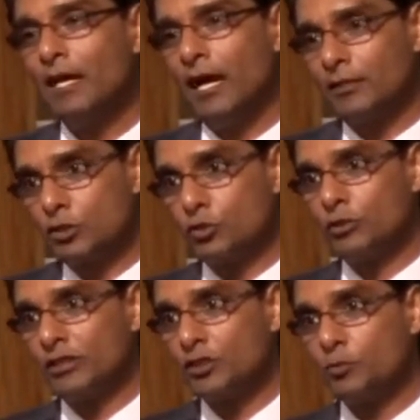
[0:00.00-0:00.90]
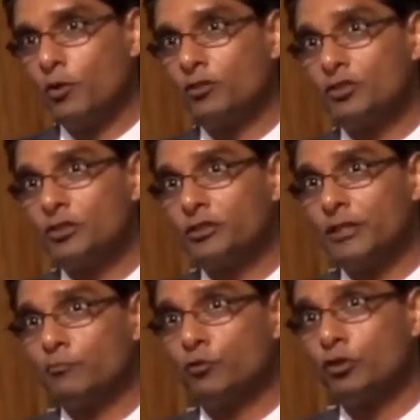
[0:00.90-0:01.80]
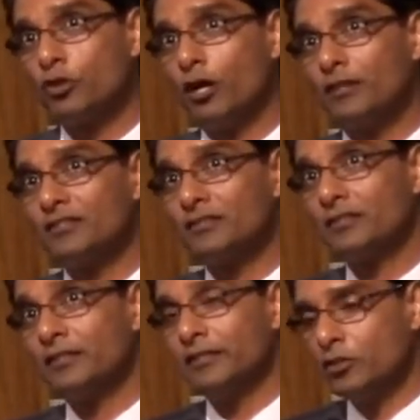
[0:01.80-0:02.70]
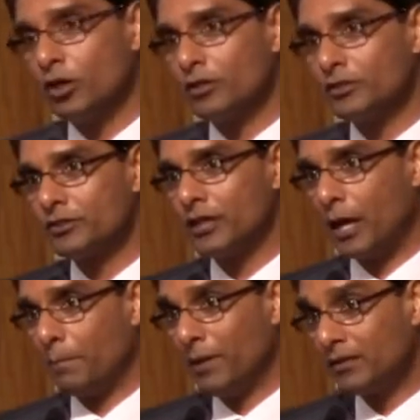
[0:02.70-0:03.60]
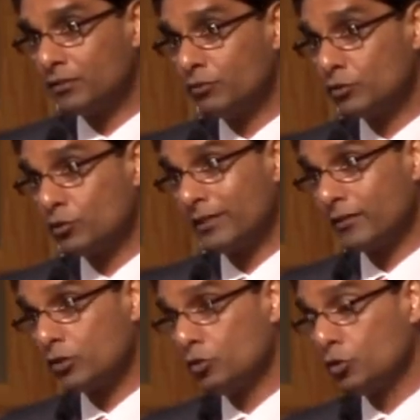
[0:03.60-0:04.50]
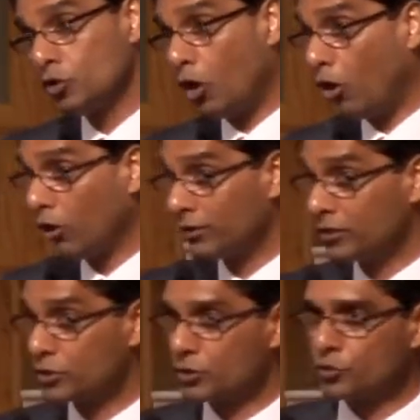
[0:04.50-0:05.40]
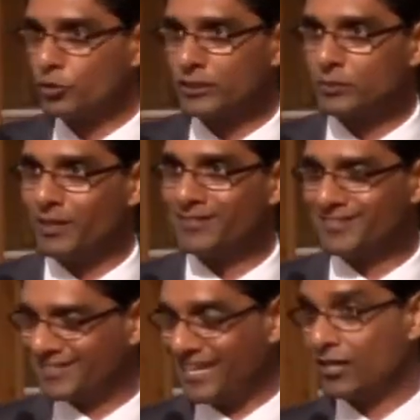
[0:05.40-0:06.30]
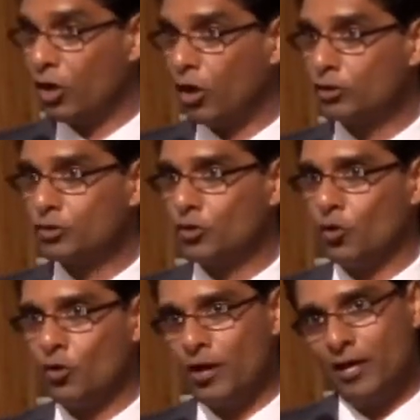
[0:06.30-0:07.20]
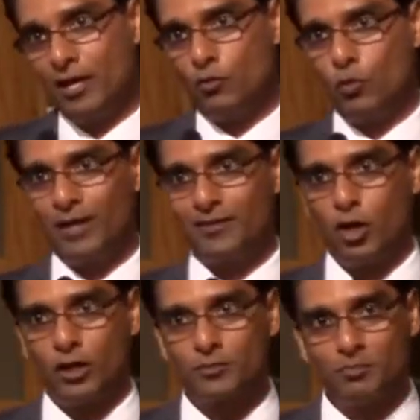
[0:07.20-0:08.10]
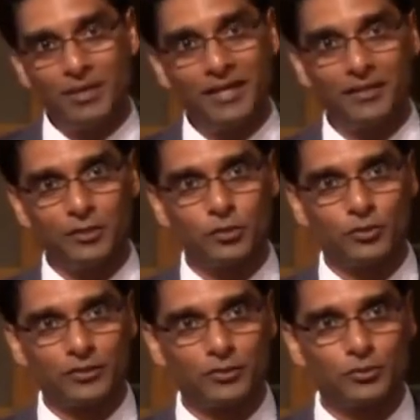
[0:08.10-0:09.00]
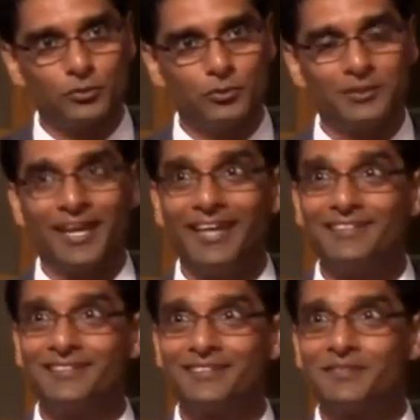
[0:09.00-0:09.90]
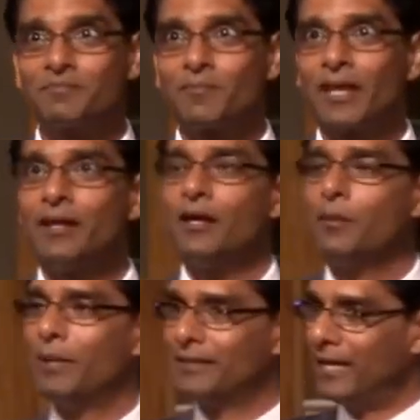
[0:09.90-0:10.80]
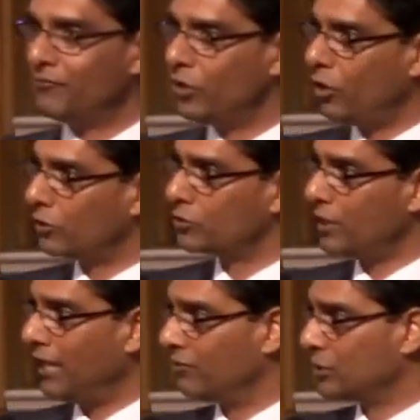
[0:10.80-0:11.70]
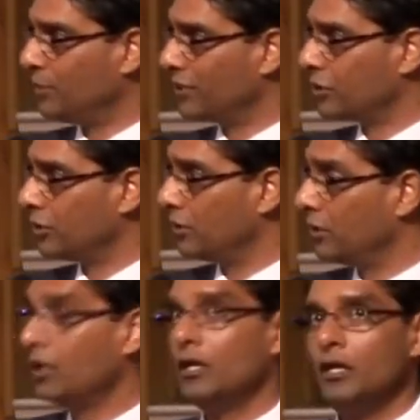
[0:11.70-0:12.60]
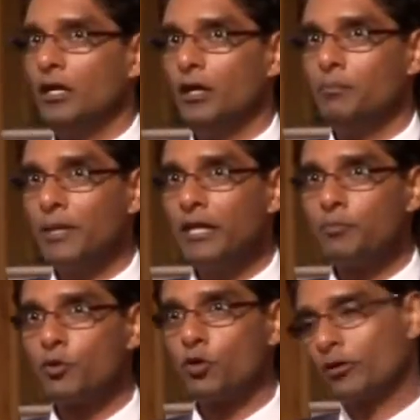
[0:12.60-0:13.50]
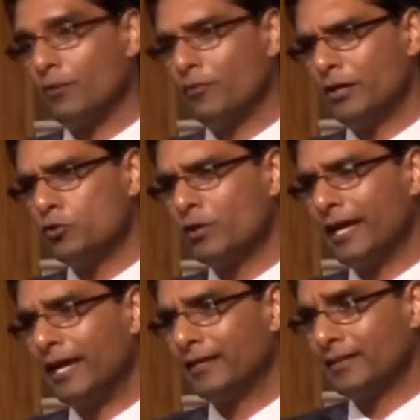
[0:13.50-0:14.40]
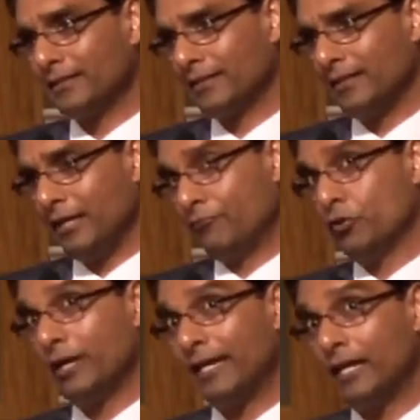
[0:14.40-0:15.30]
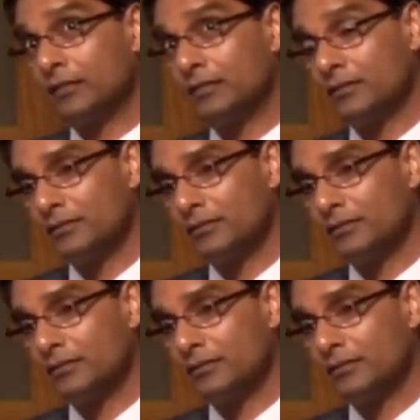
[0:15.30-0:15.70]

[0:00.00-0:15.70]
A student sponsorship would cost $30 a month, which would include all their school expenses and also one hot meal during the school days. But then we also have a special meal program where you can, if you cannot